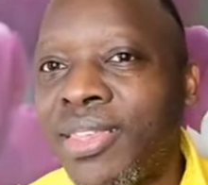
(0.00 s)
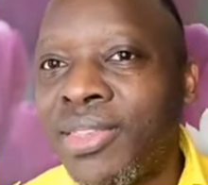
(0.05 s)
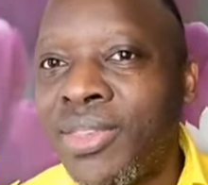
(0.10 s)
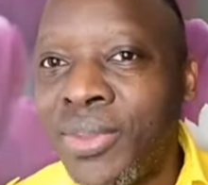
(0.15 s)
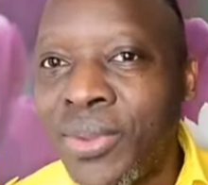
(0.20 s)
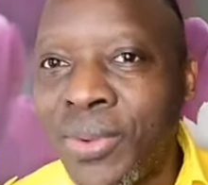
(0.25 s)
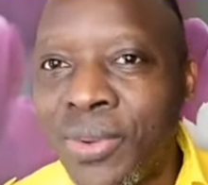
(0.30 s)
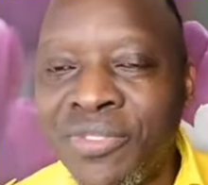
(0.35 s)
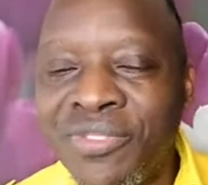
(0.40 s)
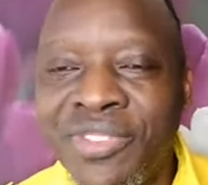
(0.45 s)

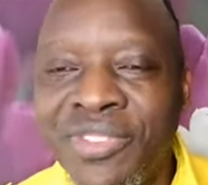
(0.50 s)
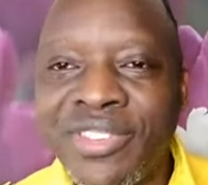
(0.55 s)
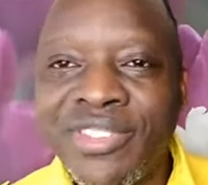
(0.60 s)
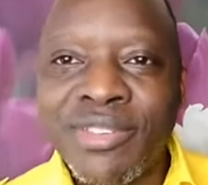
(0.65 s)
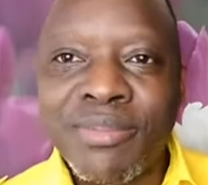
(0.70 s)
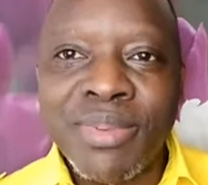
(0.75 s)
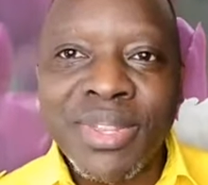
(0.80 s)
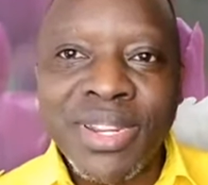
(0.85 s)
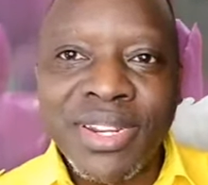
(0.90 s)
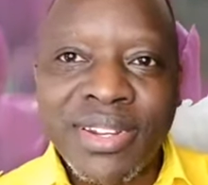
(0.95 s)
your
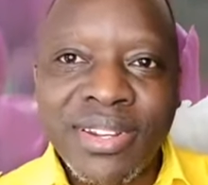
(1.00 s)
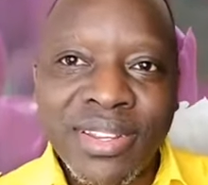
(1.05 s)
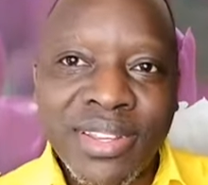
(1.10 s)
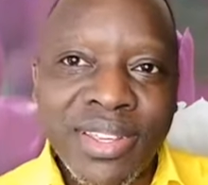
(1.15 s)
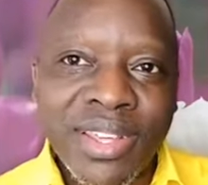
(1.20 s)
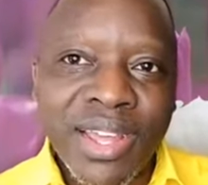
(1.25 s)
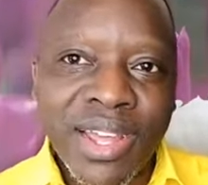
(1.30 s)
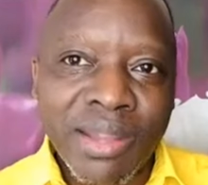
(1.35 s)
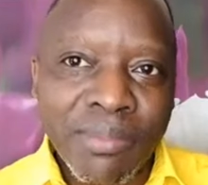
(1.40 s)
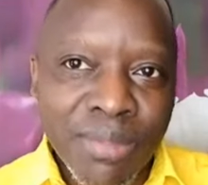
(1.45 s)

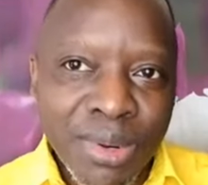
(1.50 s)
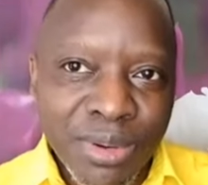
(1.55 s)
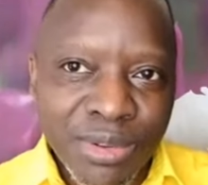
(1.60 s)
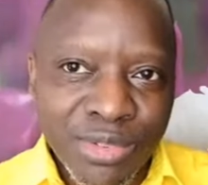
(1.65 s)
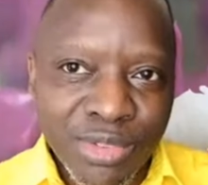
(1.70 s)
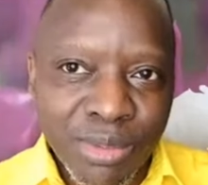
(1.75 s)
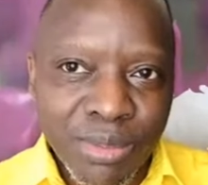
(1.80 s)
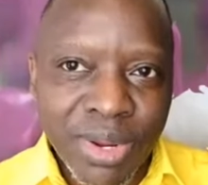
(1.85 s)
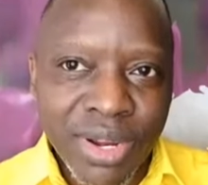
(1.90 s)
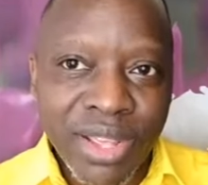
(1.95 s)
visibility
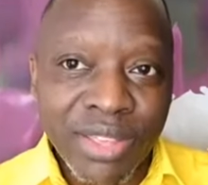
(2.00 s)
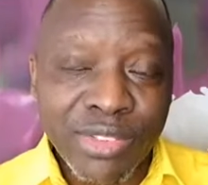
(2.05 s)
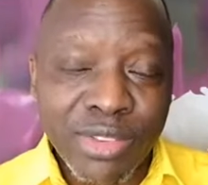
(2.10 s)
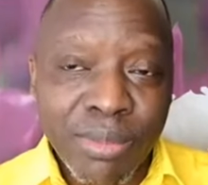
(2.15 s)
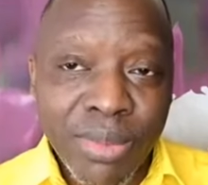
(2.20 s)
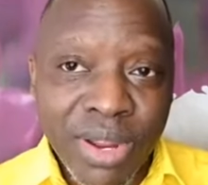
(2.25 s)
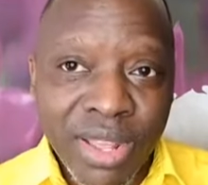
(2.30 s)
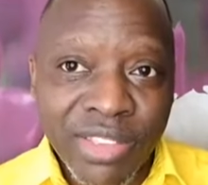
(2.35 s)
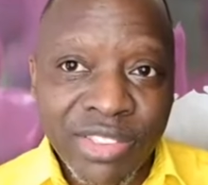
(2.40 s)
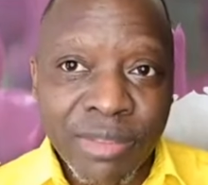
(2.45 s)
about Somalia.
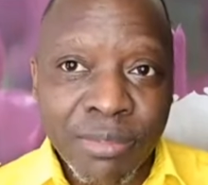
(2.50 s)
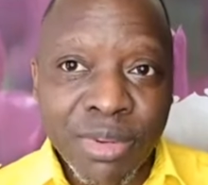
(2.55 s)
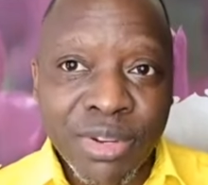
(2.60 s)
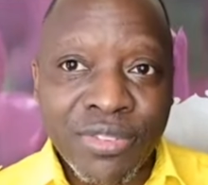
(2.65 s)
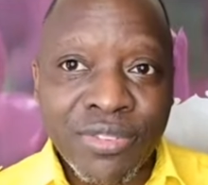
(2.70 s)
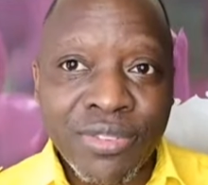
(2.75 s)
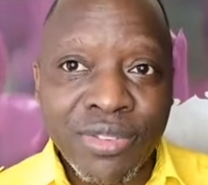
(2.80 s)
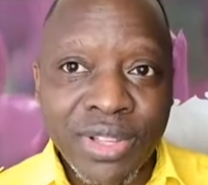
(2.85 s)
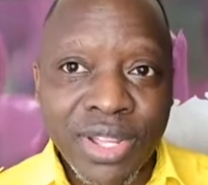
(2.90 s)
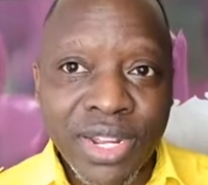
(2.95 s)
Somalia is a
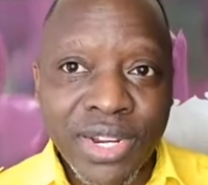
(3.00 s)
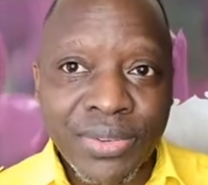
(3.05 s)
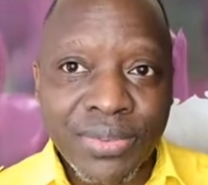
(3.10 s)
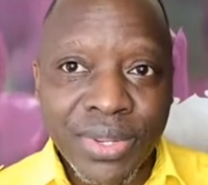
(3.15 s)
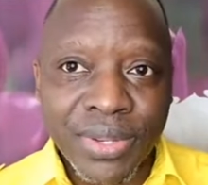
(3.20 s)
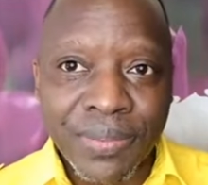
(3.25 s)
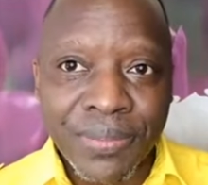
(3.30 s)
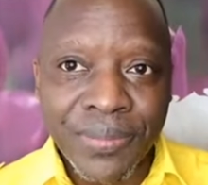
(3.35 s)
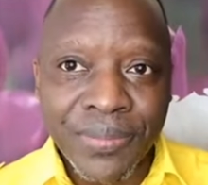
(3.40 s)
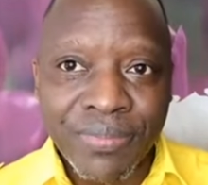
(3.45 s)
beautiful
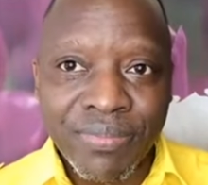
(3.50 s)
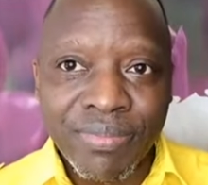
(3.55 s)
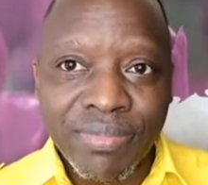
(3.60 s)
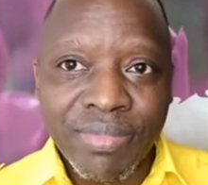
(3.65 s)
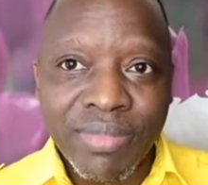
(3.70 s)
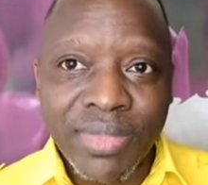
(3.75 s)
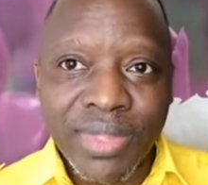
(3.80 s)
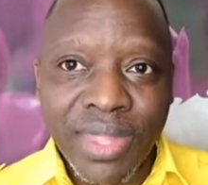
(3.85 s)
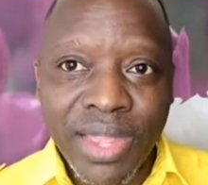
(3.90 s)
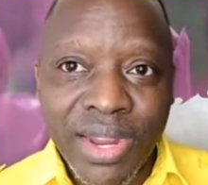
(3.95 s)
country,
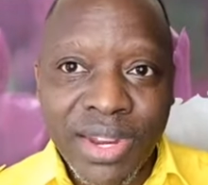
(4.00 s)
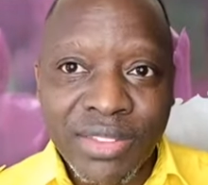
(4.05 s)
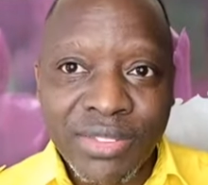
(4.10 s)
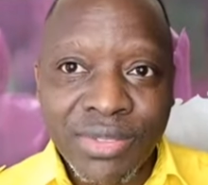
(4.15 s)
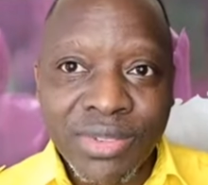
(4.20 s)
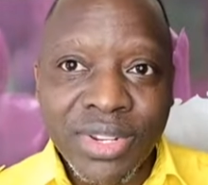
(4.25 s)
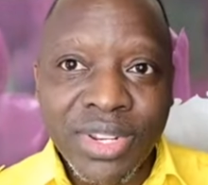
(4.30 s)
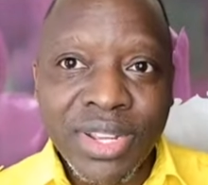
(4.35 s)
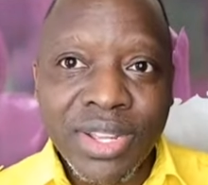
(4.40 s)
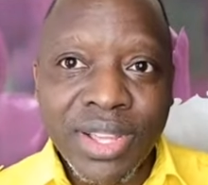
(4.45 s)
and
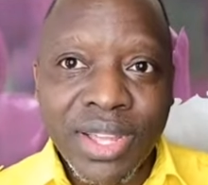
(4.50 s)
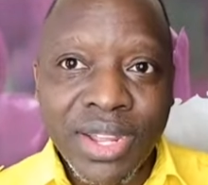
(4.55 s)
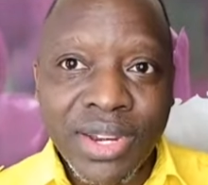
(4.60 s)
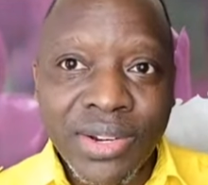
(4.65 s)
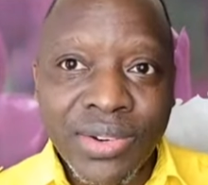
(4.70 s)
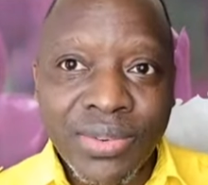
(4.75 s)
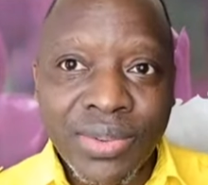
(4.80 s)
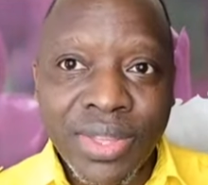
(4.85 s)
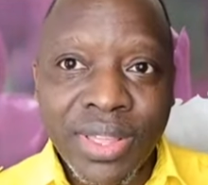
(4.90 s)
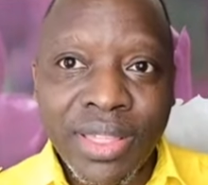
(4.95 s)
it's not a
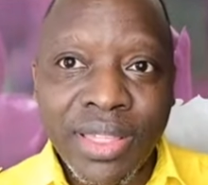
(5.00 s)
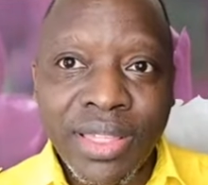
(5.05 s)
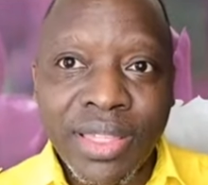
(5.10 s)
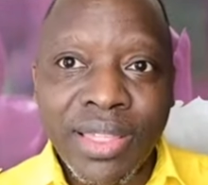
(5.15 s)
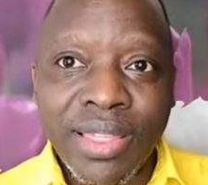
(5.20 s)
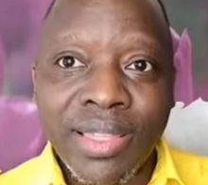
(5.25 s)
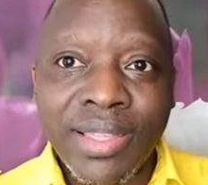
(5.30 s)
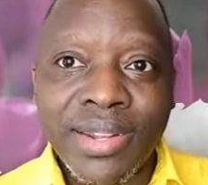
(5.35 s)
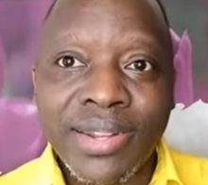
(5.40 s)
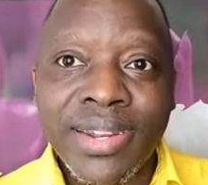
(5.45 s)
country
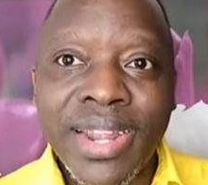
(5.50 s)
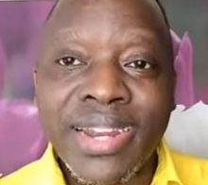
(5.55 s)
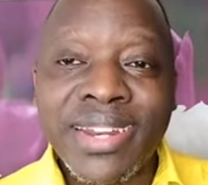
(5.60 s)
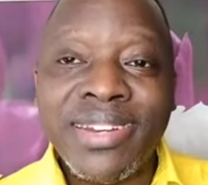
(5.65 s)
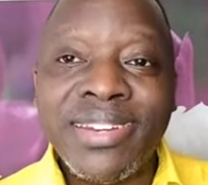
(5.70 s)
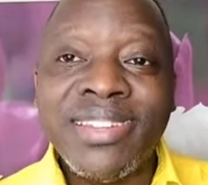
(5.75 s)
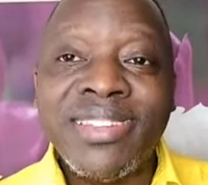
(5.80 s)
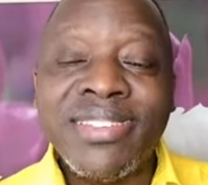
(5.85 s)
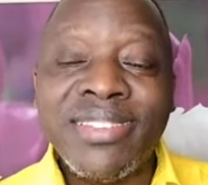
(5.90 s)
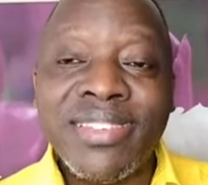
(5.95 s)

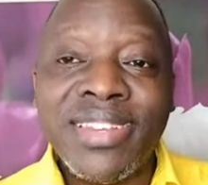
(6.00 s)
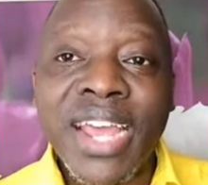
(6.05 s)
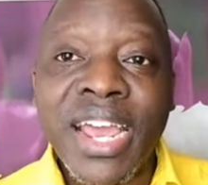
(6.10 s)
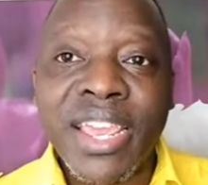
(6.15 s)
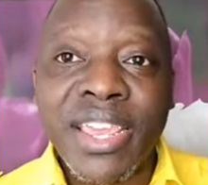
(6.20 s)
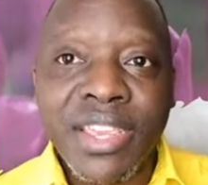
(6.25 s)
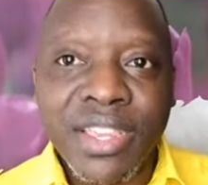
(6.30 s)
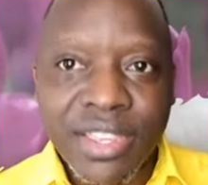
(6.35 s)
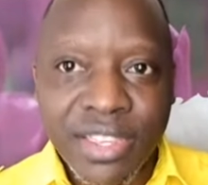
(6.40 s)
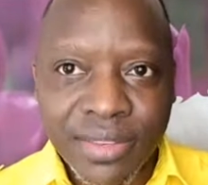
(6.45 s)
that is
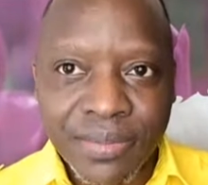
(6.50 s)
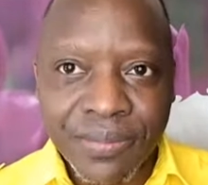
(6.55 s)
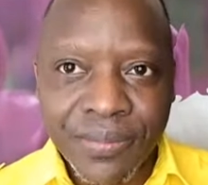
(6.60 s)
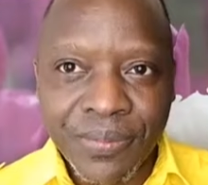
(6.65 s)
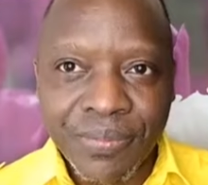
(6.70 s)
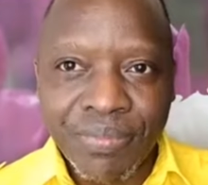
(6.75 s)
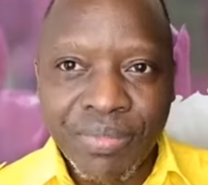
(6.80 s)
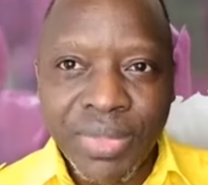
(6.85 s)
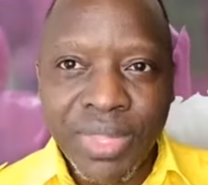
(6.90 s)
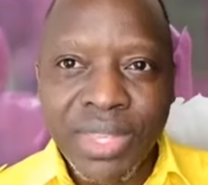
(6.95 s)
dying.
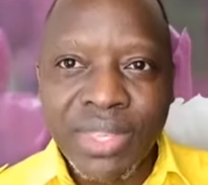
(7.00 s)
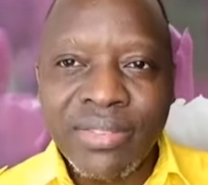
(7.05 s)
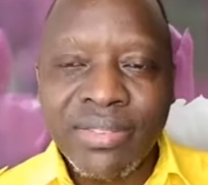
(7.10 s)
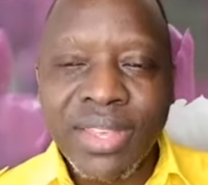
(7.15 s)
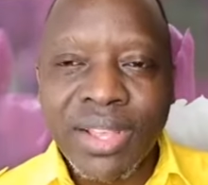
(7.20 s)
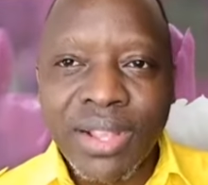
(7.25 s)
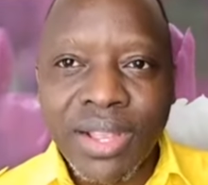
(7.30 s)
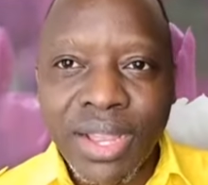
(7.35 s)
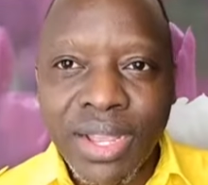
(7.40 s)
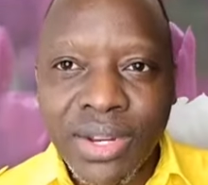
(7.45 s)

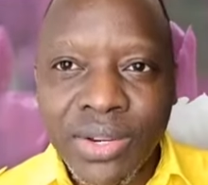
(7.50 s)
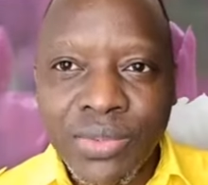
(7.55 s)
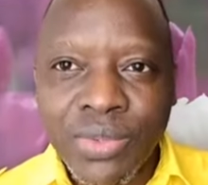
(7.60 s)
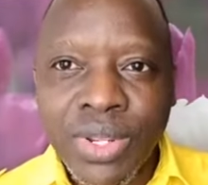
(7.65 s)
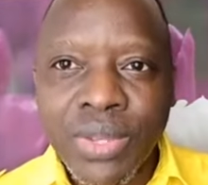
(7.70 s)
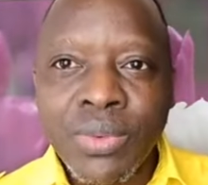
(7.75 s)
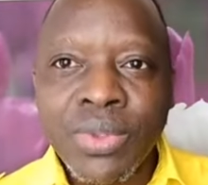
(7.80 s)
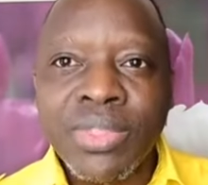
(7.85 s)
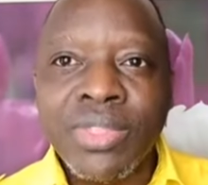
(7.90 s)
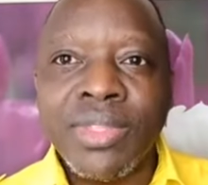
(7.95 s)
It's a
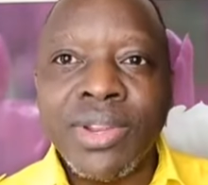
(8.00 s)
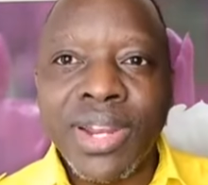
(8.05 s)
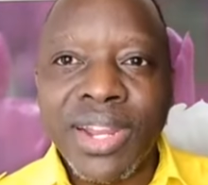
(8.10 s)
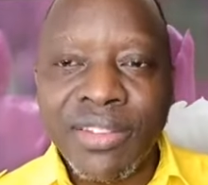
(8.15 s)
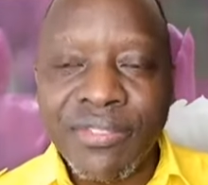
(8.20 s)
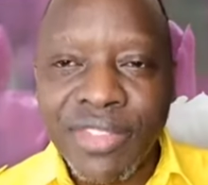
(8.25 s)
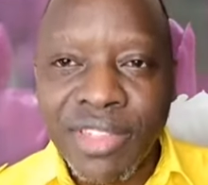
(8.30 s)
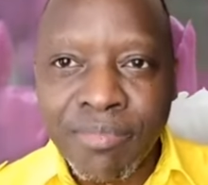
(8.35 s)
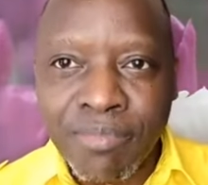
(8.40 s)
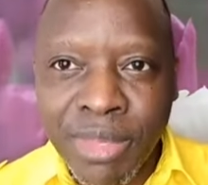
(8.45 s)
country with
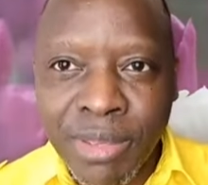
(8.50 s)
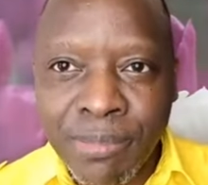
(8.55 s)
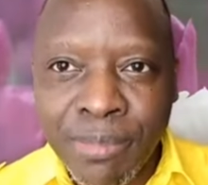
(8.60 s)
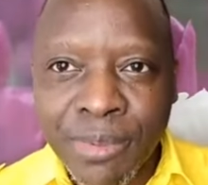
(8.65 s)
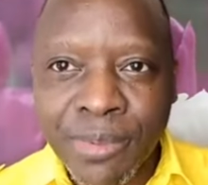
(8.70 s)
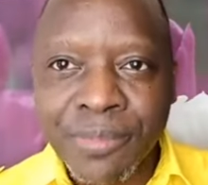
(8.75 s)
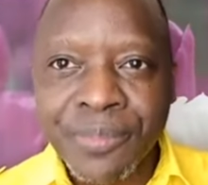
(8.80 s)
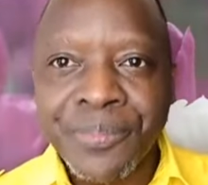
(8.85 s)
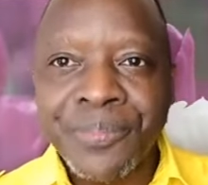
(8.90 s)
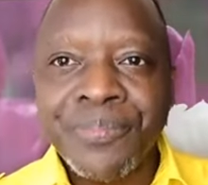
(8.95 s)
loving
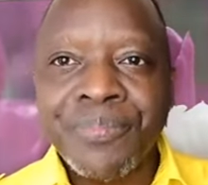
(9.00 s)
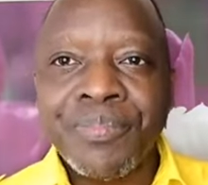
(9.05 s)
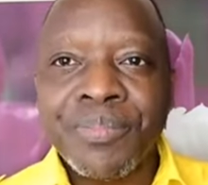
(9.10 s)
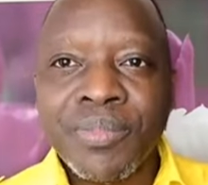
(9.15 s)
people,